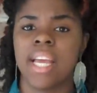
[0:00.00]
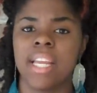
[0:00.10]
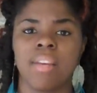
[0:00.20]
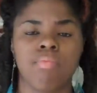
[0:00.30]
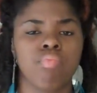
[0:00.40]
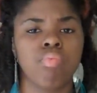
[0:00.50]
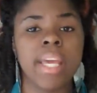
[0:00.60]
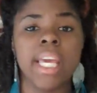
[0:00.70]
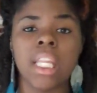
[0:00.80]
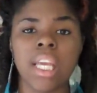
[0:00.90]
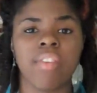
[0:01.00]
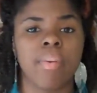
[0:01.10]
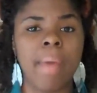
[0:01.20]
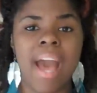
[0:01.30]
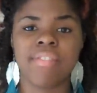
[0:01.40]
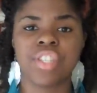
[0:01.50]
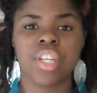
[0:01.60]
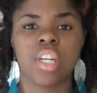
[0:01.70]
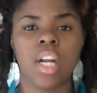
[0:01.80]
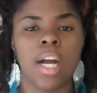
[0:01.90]
and healing from
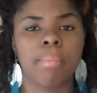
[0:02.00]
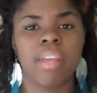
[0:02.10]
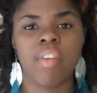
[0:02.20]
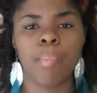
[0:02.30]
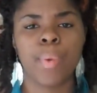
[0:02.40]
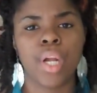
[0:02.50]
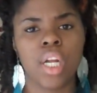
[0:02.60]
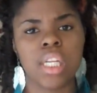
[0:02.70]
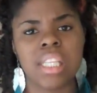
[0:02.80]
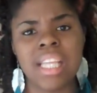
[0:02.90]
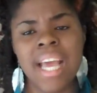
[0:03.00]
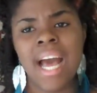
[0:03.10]
after um, giving birth,